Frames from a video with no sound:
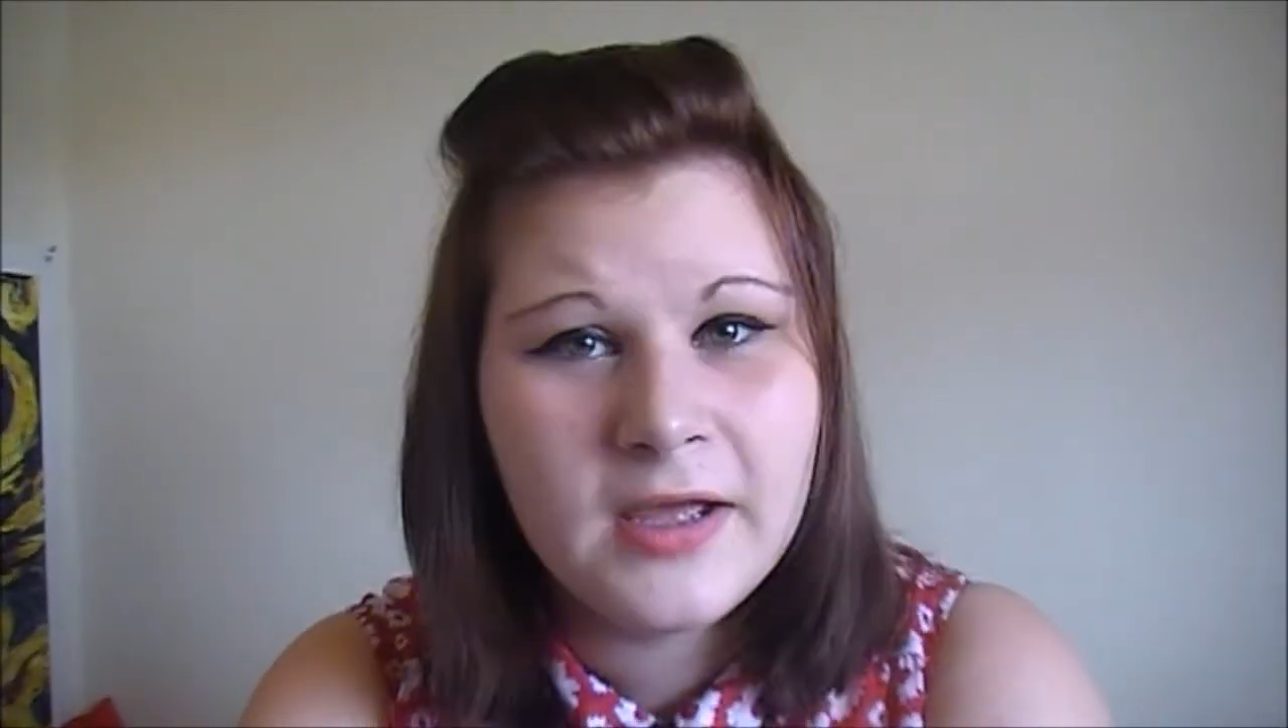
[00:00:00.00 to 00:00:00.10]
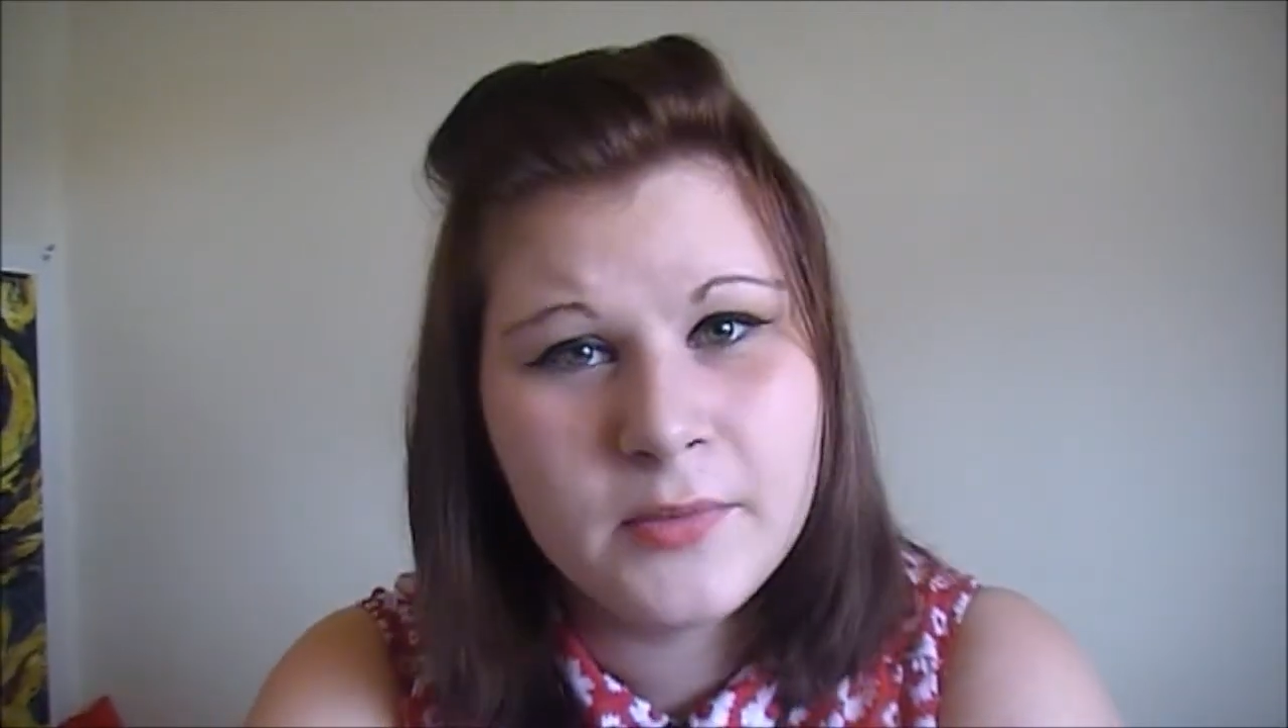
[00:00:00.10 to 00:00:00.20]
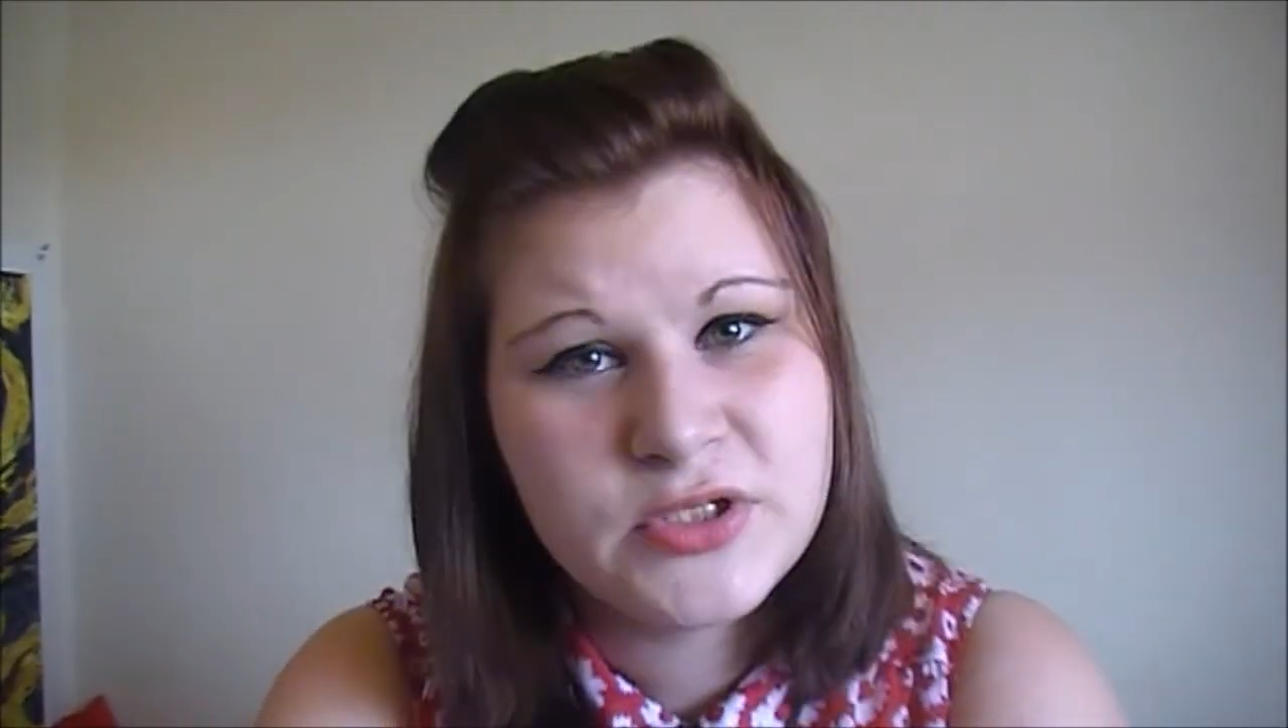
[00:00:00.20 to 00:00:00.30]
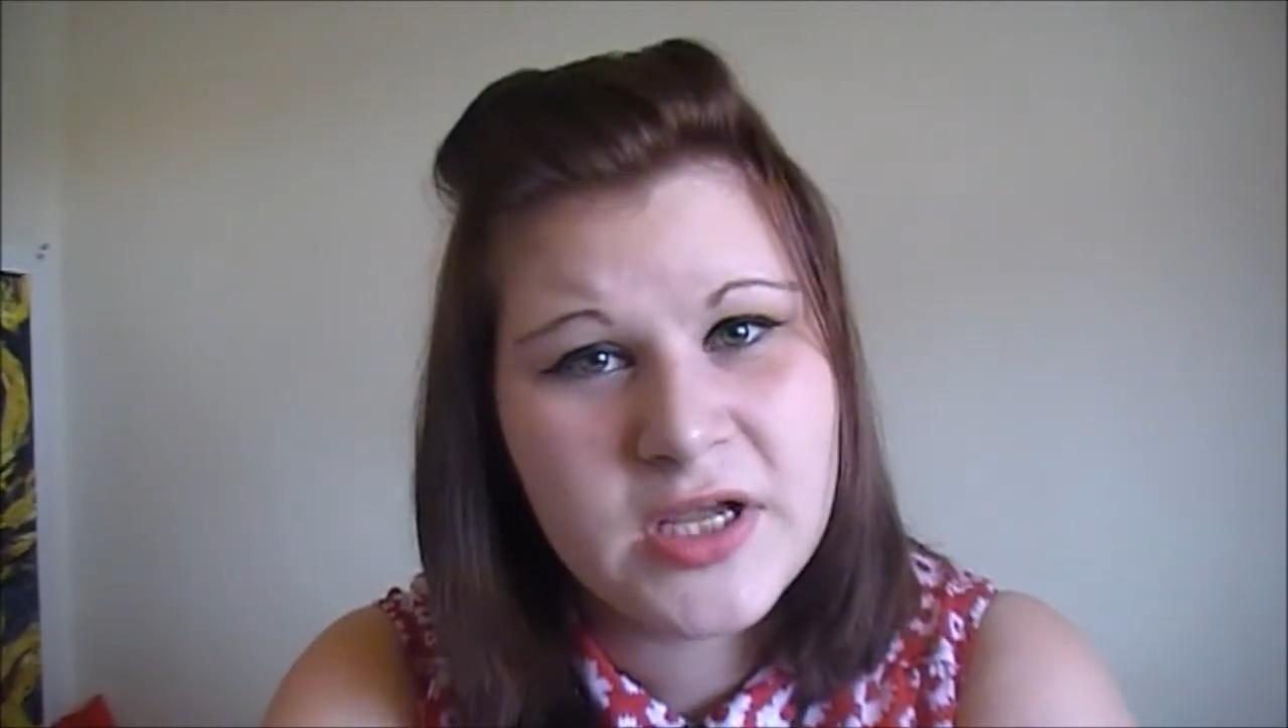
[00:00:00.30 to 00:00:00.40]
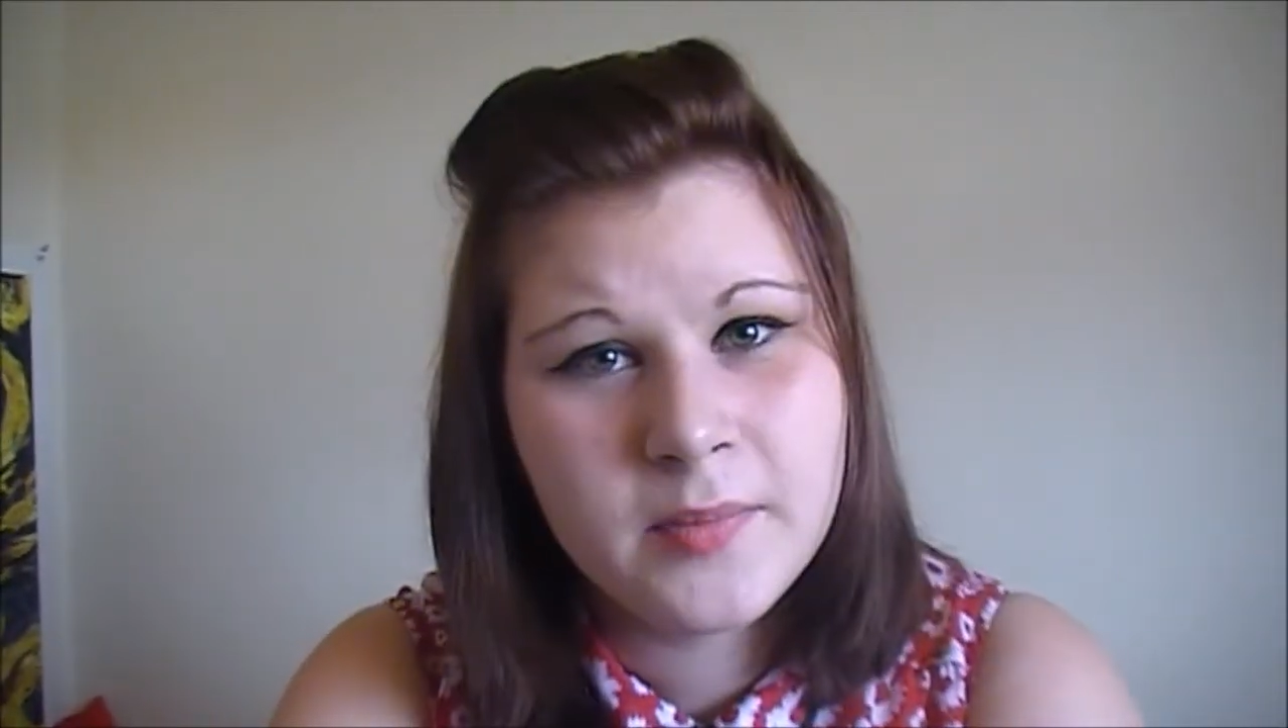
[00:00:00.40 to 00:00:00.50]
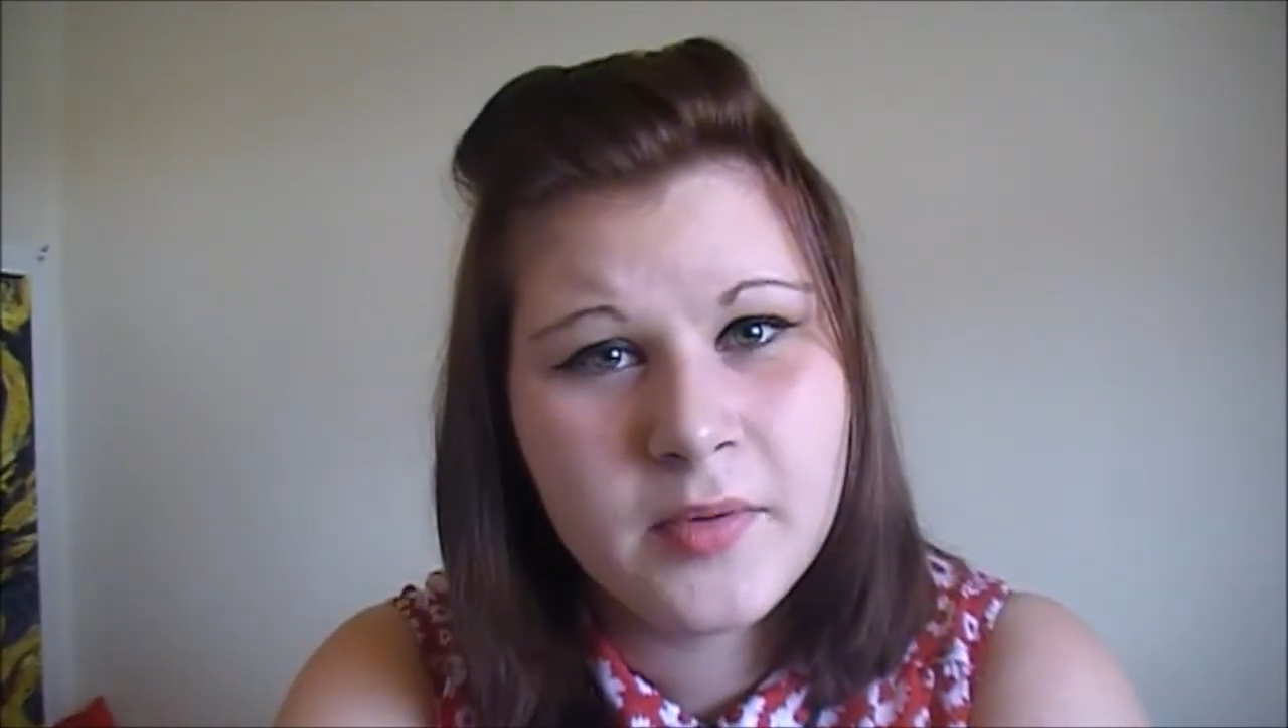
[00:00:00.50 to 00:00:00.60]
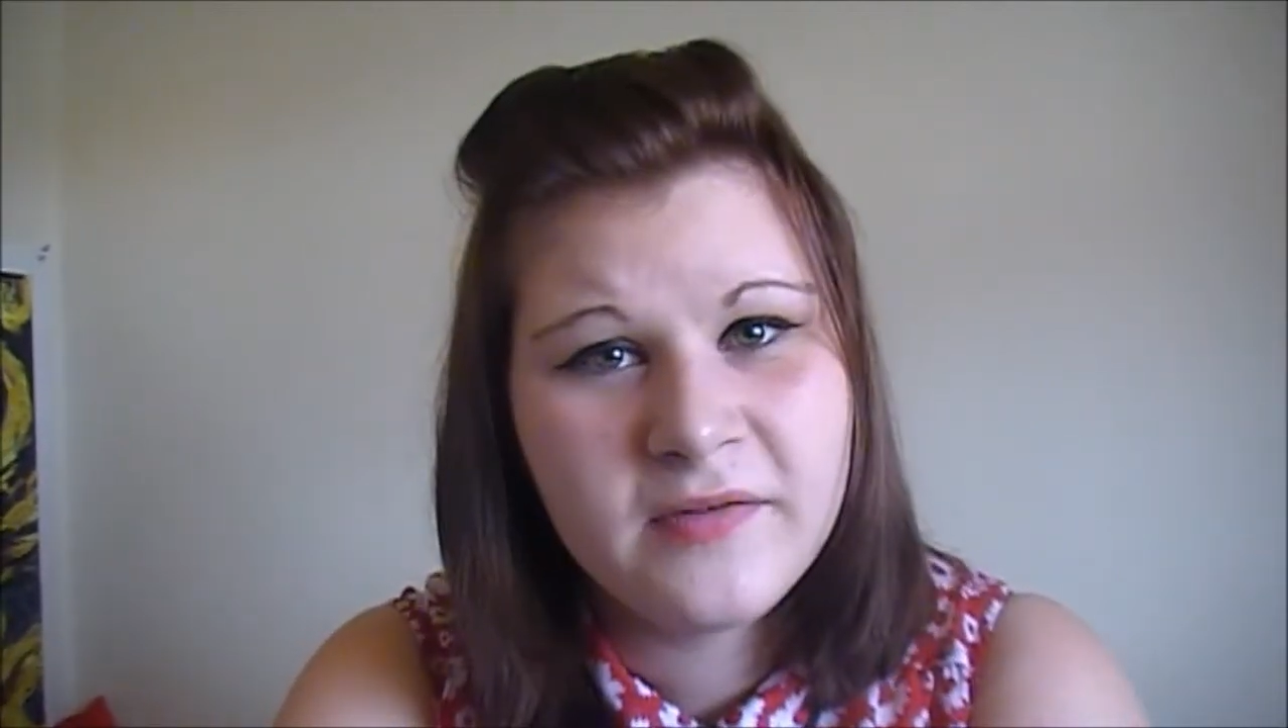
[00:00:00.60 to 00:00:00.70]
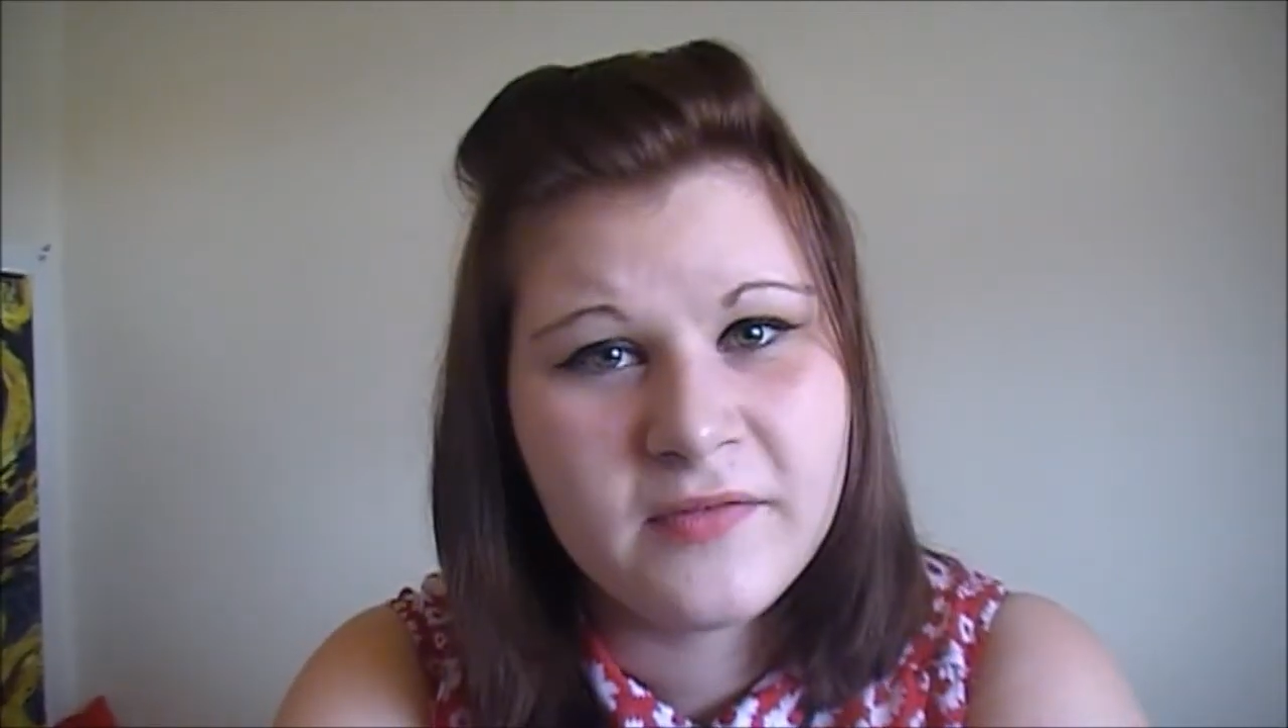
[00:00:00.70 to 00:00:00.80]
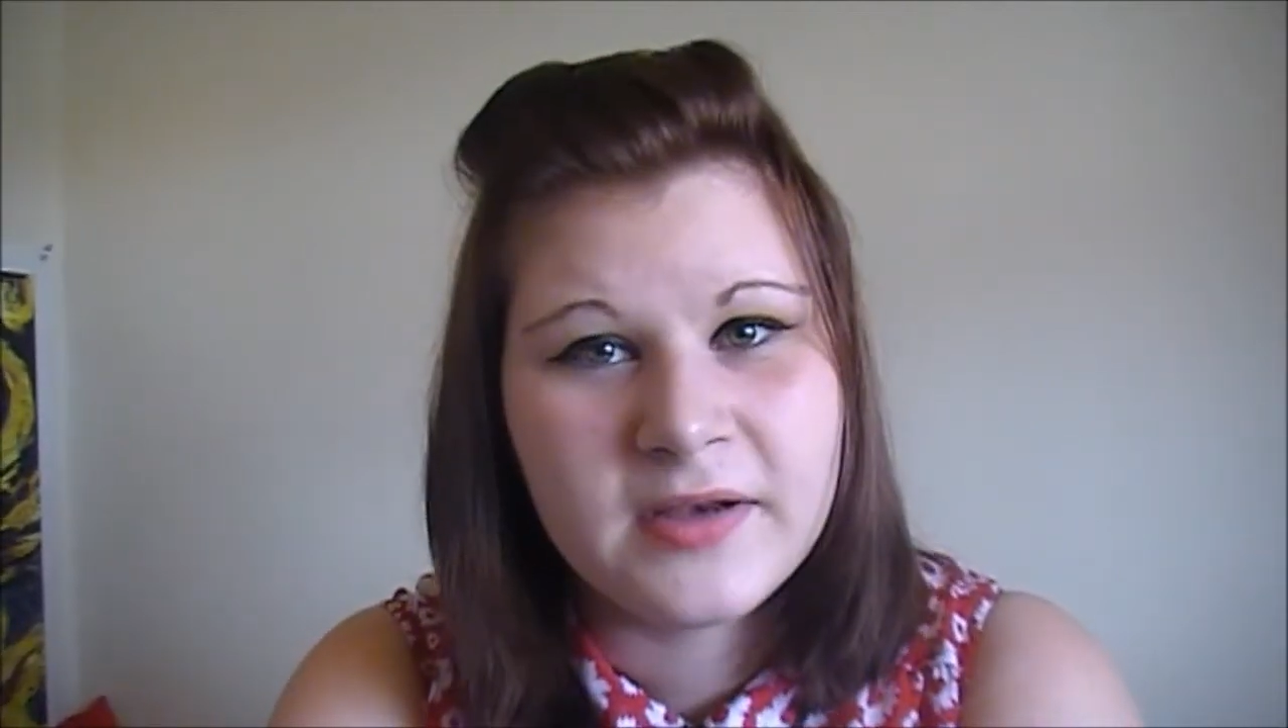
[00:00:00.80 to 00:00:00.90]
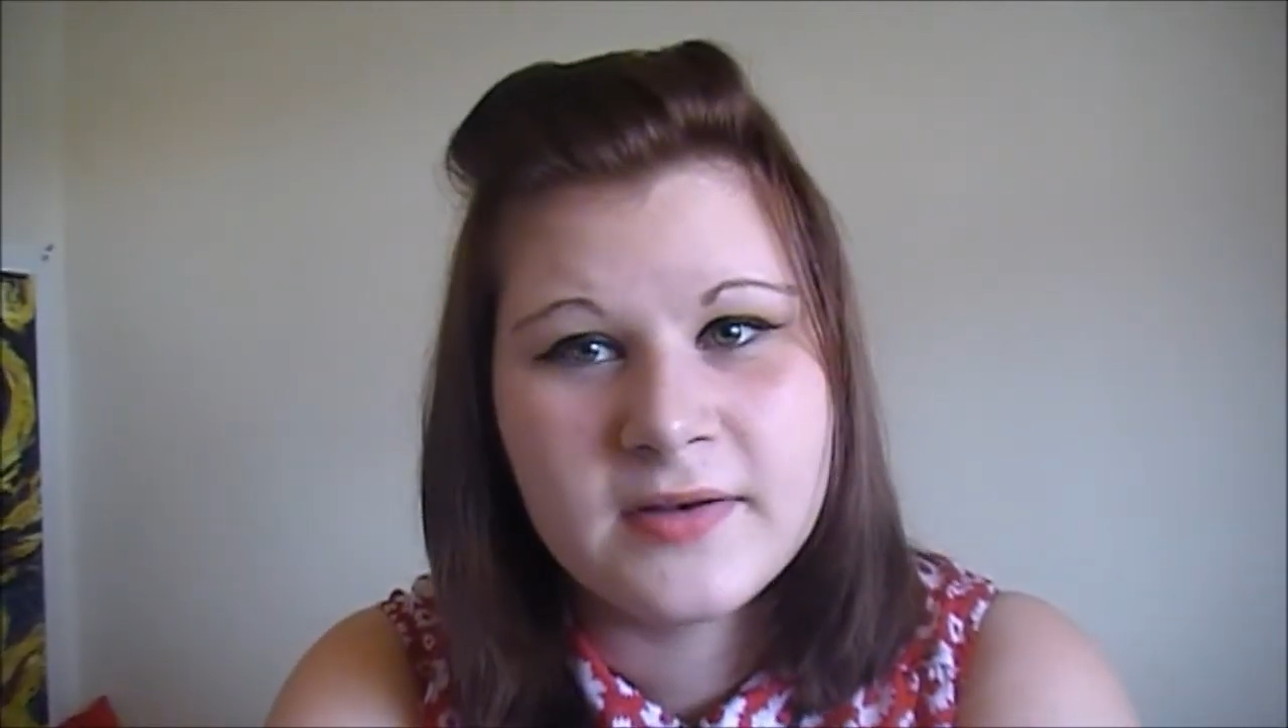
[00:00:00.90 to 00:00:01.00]
I wish I had a
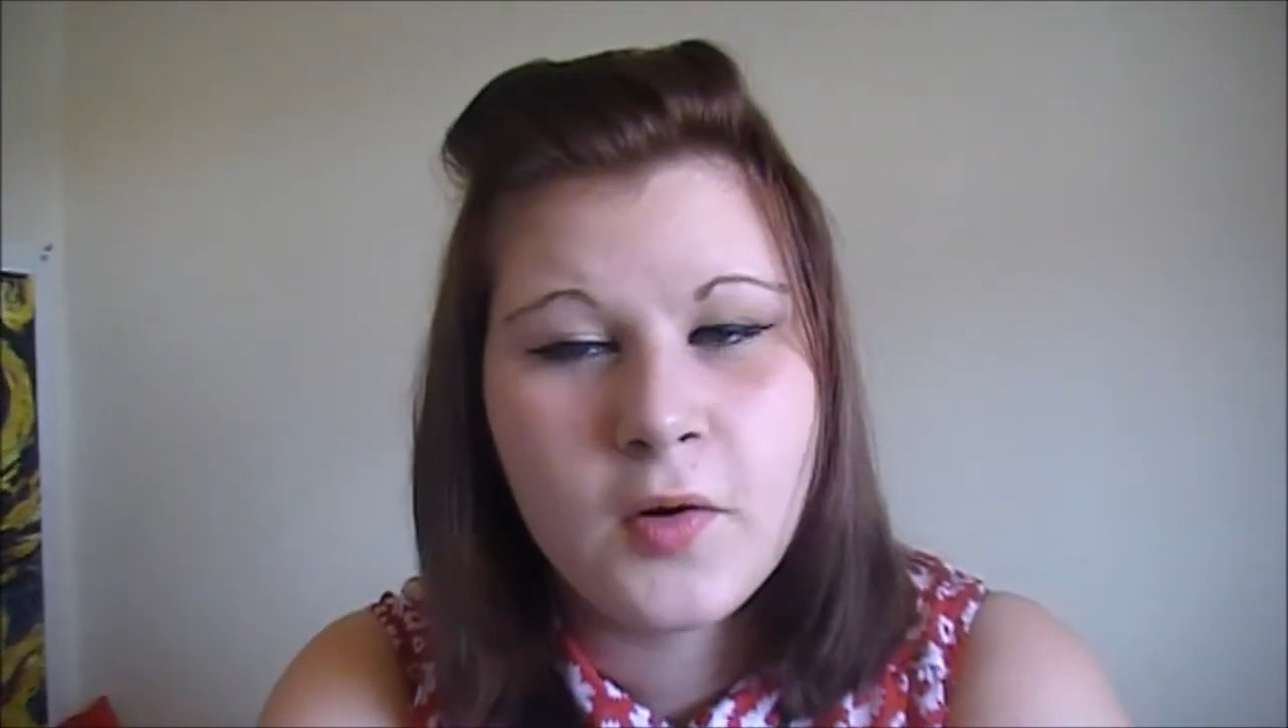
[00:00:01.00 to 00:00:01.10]
boyfriend.